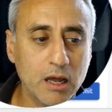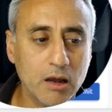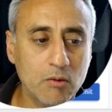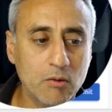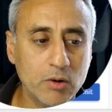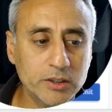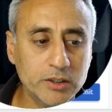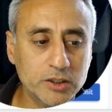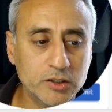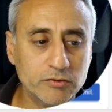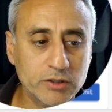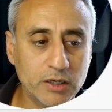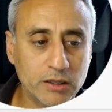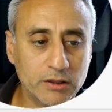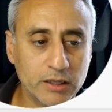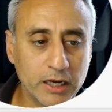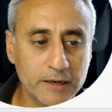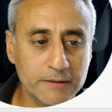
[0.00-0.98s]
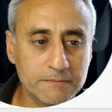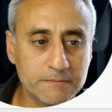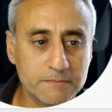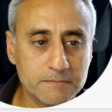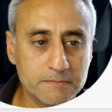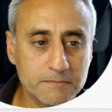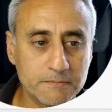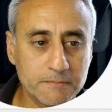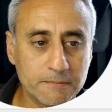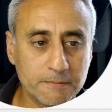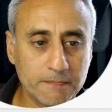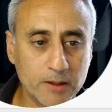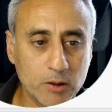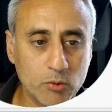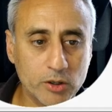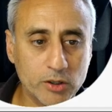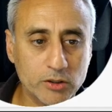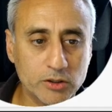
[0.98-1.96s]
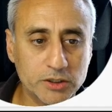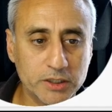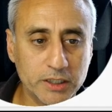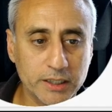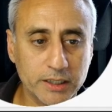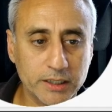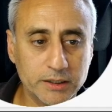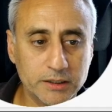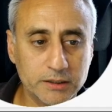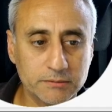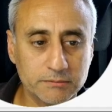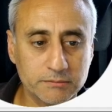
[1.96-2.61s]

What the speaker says: Once you've done that, what you'll see is